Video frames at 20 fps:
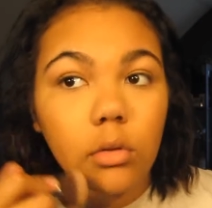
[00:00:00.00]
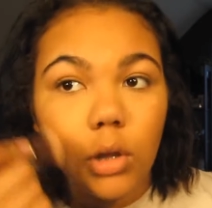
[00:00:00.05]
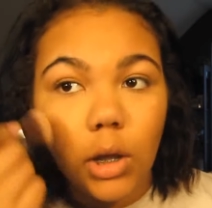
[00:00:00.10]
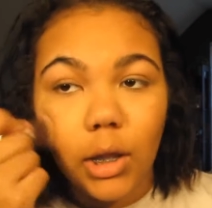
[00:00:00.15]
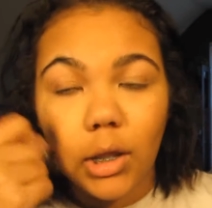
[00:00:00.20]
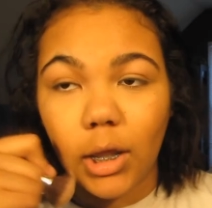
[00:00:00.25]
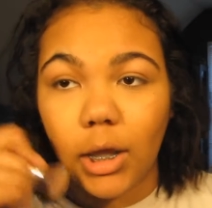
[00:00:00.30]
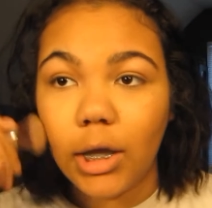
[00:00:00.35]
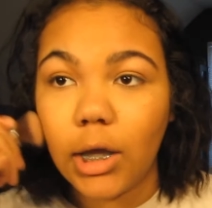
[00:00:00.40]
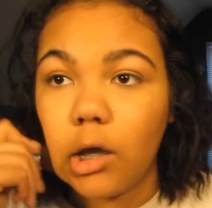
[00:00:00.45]

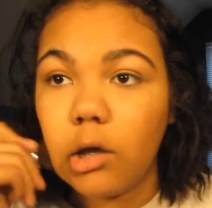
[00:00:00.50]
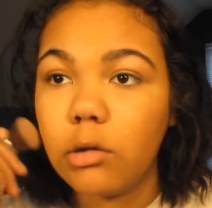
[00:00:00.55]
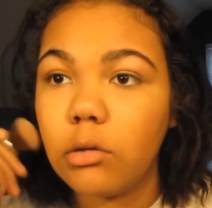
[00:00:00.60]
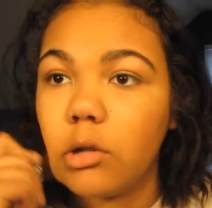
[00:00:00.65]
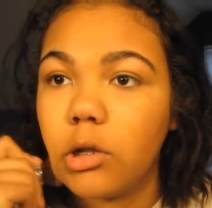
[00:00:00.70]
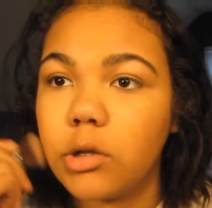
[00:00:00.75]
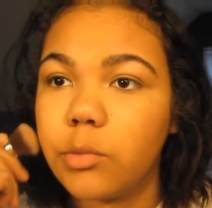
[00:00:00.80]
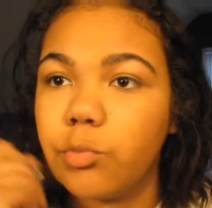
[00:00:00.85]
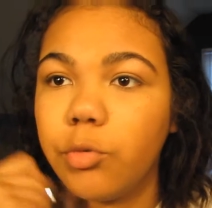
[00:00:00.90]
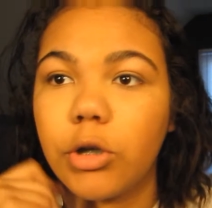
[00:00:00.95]
I like how
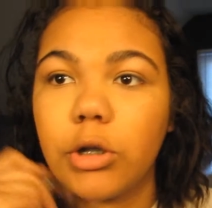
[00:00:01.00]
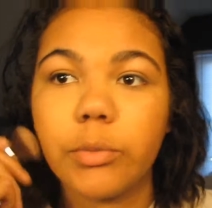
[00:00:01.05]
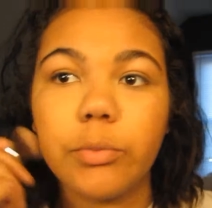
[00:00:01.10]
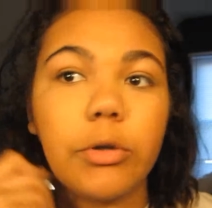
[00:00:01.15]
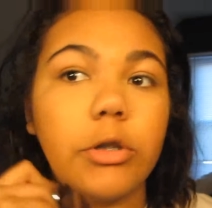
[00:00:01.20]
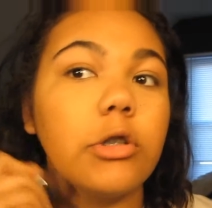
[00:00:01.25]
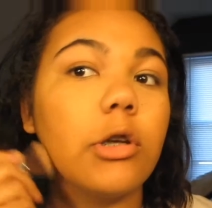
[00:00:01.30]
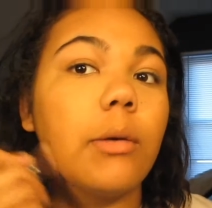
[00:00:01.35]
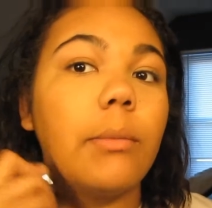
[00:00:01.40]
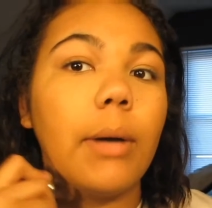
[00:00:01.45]
this brush
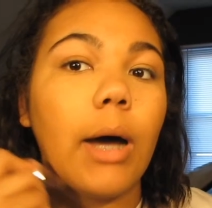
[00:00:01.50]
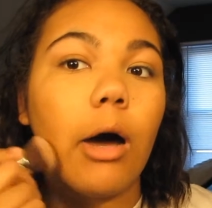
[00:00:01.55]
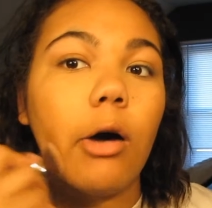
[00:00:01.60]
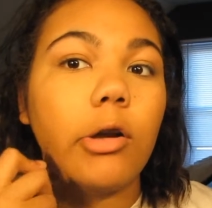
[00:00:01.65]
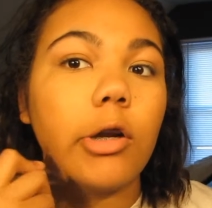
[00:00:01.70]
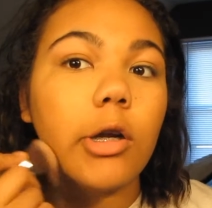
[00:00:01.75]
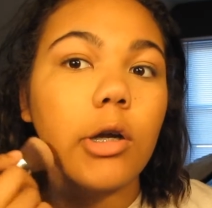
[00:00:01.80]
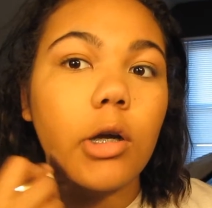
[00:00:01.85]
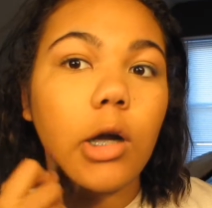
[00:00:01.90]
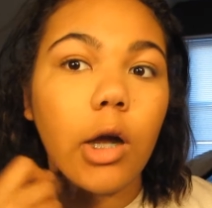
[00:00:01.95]
puts on
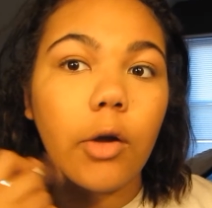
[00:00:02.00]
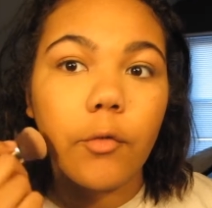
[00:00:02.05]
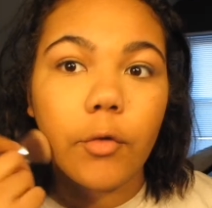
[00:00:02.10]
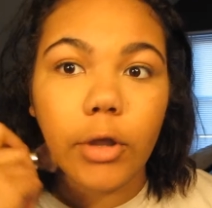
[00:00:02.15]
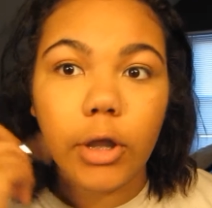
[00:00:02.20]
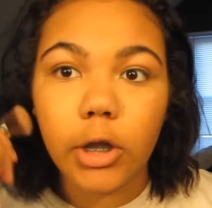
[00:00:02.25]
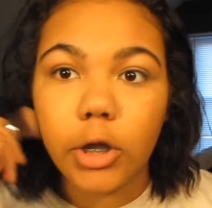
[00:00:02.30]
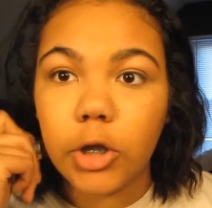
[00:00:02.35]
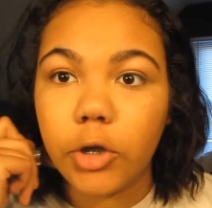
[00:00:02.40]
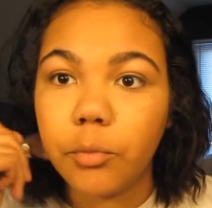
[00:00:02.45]
powder. I
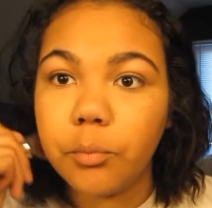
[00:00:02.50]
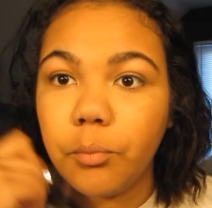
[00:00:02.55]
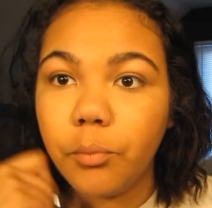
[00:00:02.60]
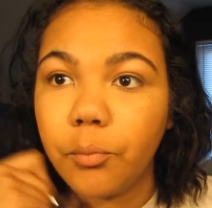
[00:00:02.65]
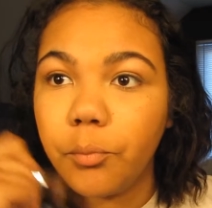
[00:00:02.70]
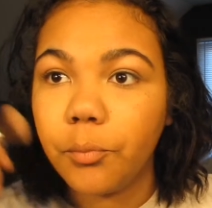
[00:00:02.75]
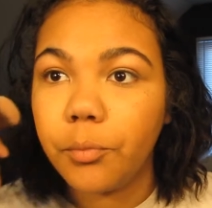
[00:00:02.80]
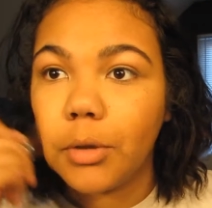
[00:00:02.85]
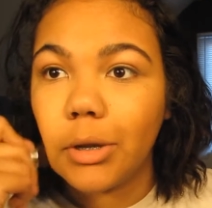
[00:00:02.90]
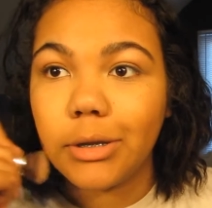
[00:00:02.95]
really do.
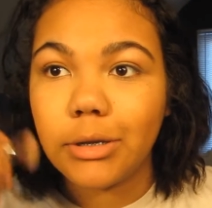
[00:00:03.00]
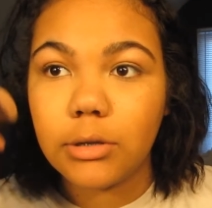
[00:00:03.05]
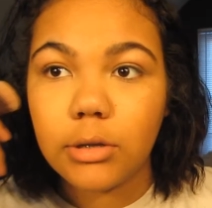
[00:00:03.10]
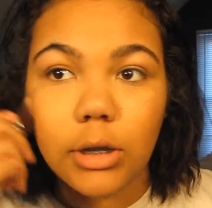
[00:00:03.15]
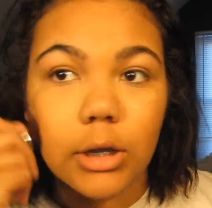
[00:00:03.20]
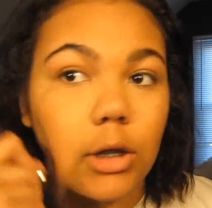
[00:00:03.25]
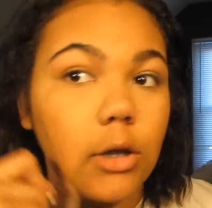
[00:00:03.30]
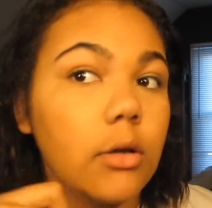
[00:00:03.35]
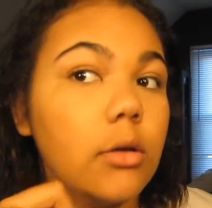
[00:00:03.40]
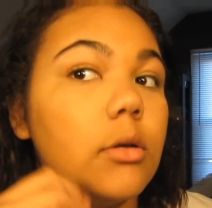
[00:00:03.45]
It's
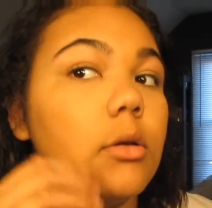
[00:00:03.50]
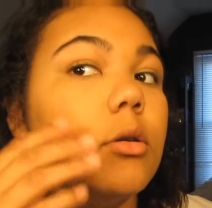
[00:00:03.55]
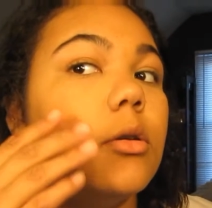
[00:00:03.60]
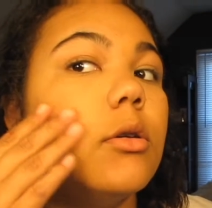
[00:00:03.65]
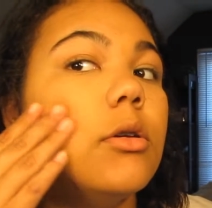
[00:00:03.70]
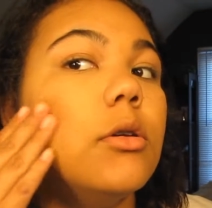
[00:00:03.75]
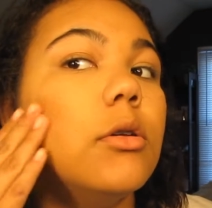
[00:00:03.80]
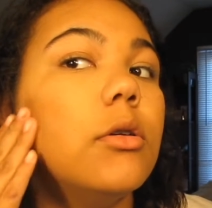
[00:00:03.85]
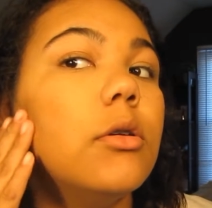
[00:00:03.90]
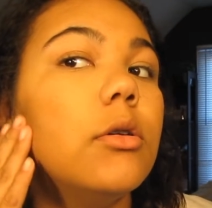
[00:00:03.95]
like
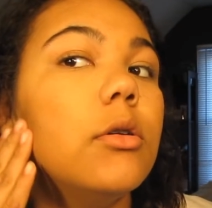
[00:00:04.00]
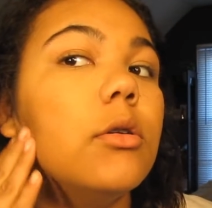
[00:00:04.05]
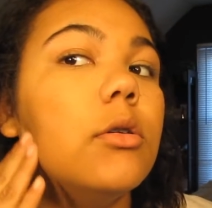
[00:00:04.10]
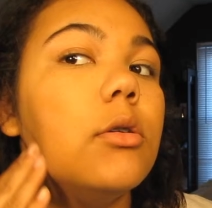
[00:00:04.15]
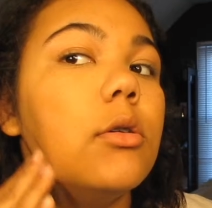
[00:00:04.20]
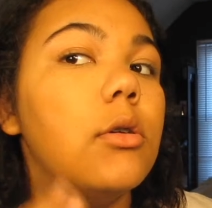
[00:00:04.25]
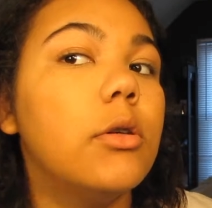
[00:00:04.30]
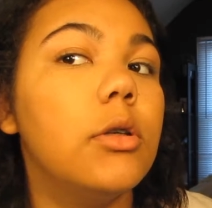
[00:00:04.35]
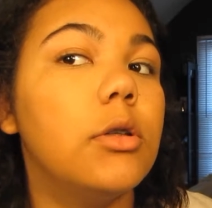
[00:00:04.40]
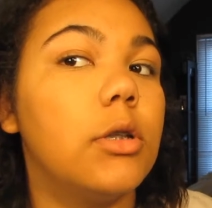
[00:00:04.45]

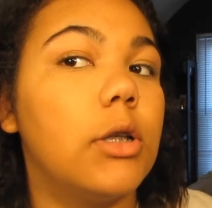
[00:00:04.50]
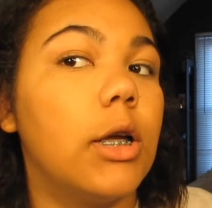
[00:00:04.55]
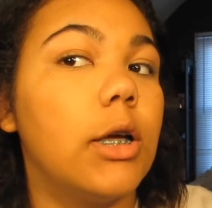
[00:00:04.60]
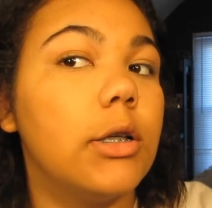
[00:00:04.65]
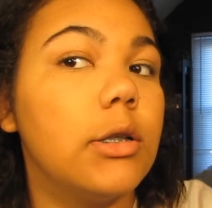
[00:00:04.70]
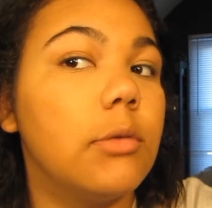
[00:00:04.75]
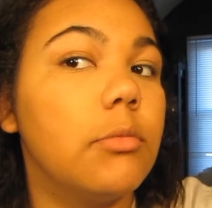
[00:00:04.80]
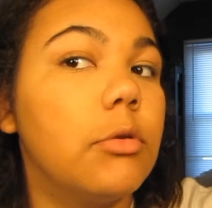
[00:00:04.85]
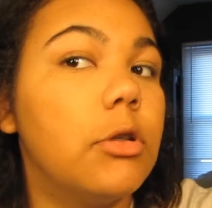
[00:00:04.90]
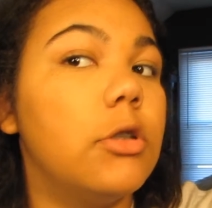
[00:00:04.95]

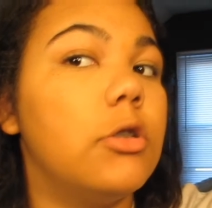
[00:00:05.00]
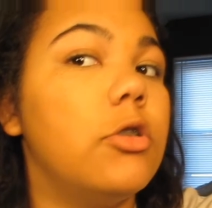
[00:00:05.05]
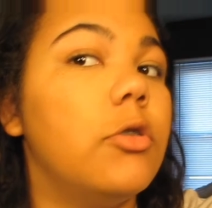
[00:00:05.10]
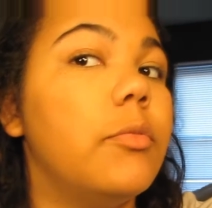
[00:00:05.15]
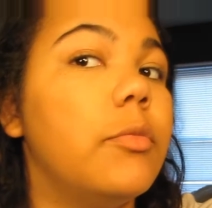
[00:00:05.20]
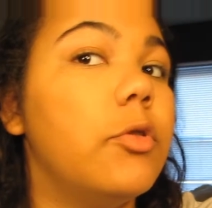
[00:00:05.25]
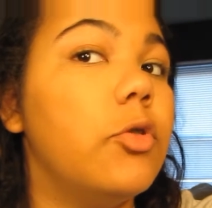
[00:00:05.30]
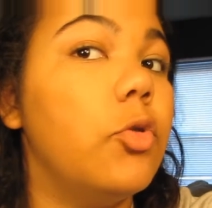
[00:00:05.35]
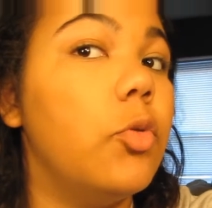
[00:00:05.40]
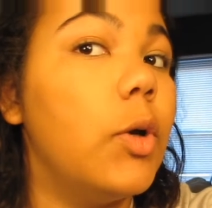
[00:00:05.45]
nice. I'm gonna
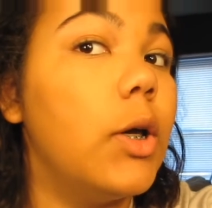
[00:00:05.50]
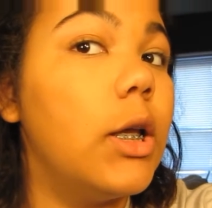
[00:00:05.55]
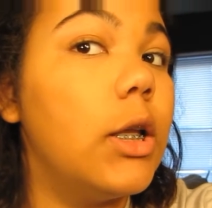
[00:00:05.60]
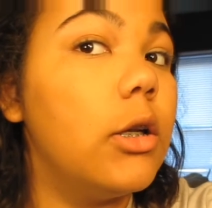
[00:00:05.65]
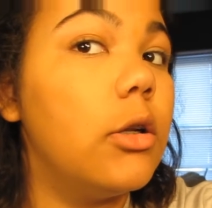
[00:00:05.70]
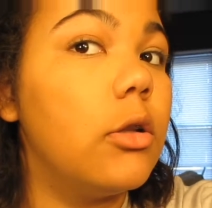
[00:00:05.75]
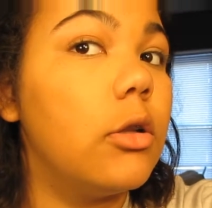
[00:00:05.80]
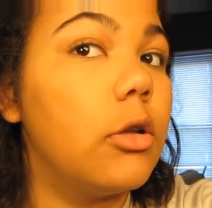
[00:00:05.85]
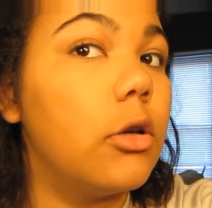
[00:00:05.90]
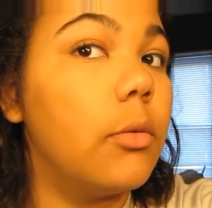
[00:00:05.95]
zoom you
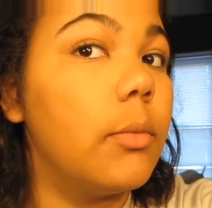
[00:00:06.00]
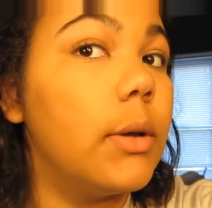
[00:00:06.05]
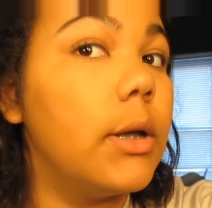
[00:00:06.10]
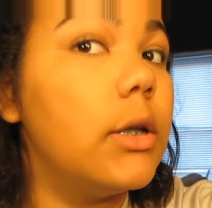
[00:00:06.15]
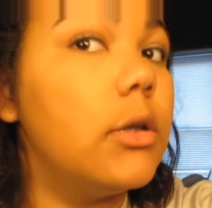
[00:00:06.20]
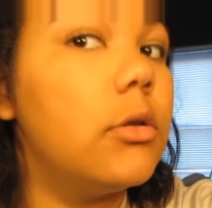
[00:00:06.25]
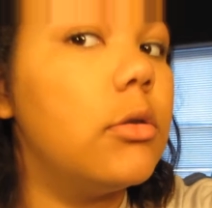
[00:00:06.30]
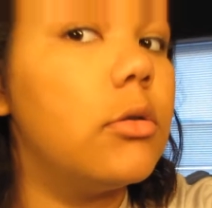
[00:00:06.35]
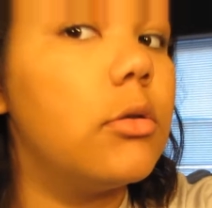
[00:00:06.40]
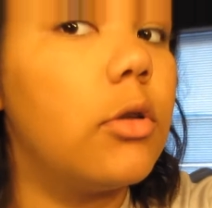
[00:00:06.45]
in a little
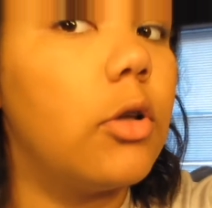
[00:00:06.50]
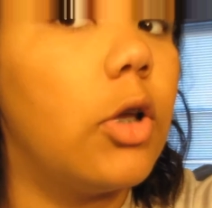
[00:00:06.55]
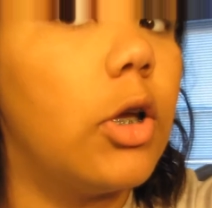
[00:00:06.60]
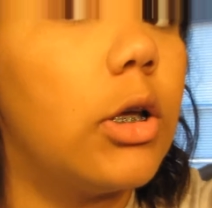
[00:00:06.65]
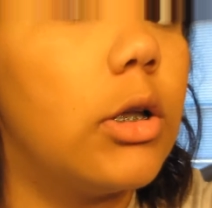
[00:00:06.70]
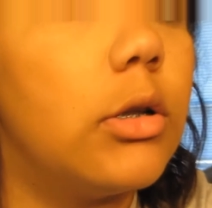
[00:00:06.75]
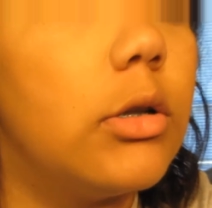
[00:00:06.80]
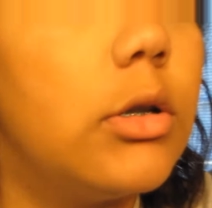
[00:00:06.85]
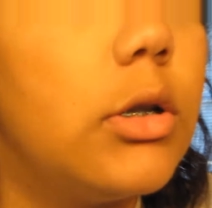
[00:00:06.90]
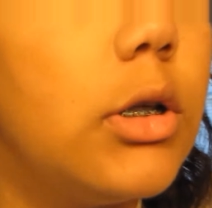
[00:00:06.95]
bit so you
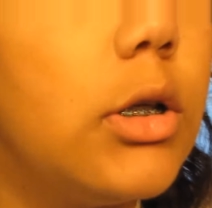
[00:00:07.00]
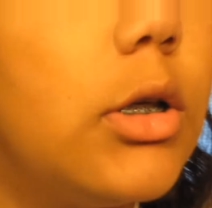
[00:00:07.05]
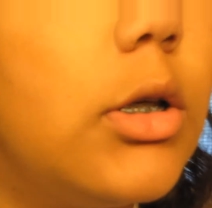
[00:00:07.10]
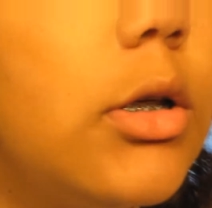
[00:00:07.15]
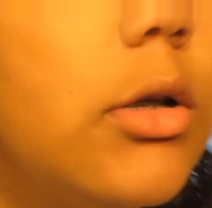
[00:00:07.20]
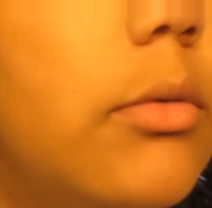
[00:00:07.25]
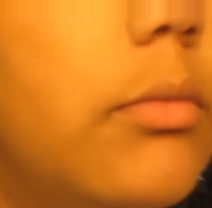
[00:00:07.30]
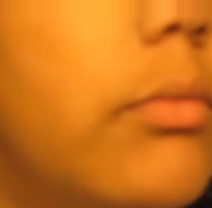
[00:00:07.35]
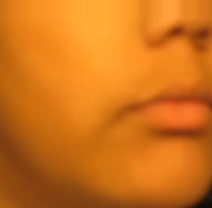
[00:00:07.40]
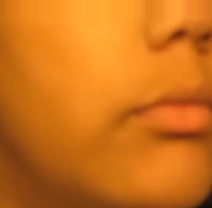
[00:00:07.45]
can see.